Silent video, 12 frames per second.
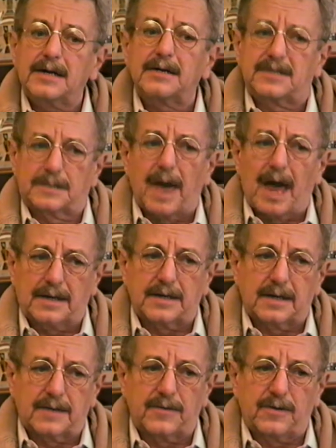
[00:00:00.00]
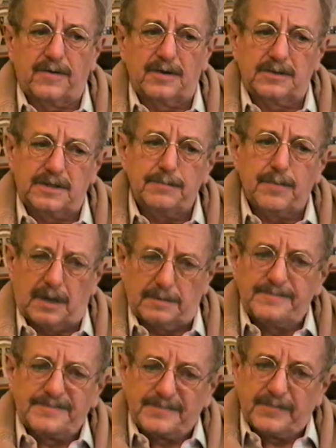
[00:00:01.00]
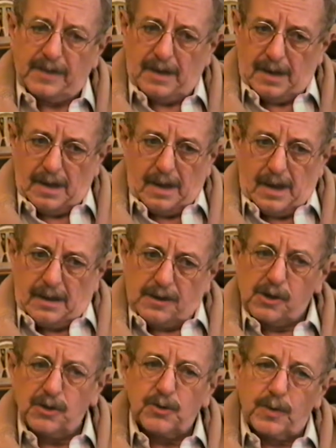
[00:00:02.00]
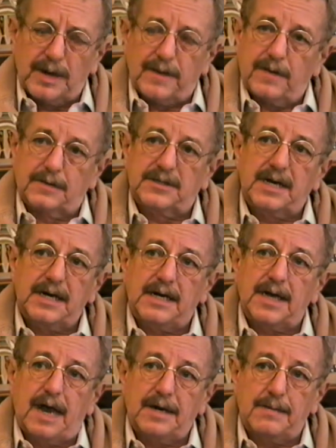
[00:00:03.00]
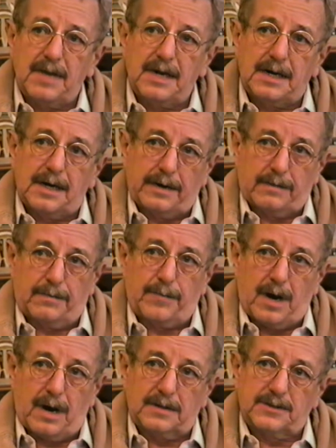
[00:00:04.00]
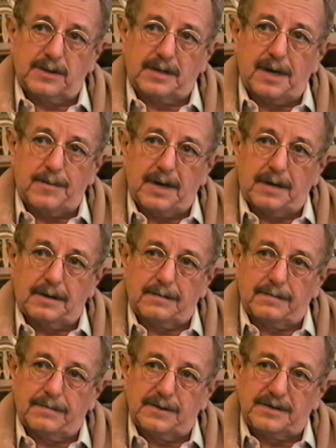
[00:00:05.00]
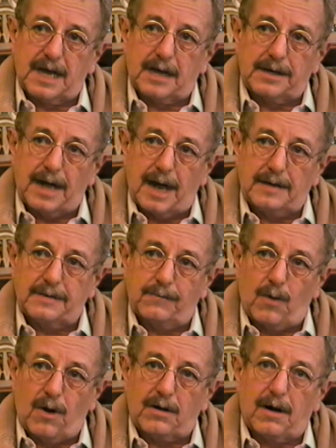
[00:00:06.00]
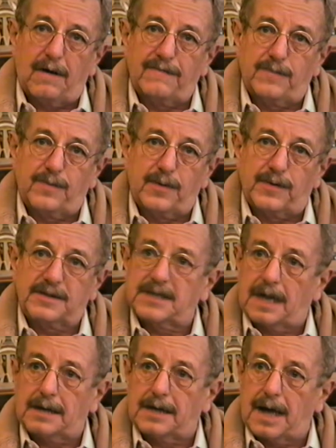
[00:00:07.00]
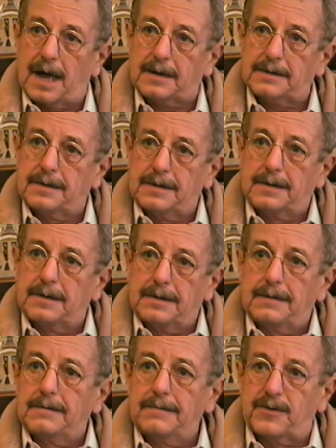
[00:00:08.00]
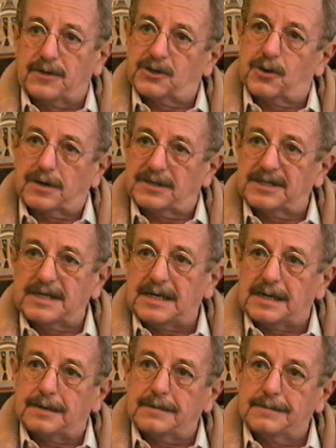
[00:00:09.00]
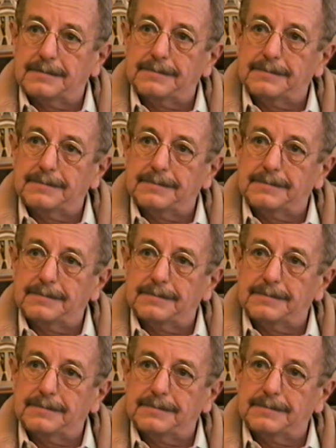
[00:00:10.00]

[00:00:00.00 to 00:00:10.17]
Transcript: I did some acting at university, but usually in those teeny tiny meaty little parts that come in the second act and walk off with the second act with a short scene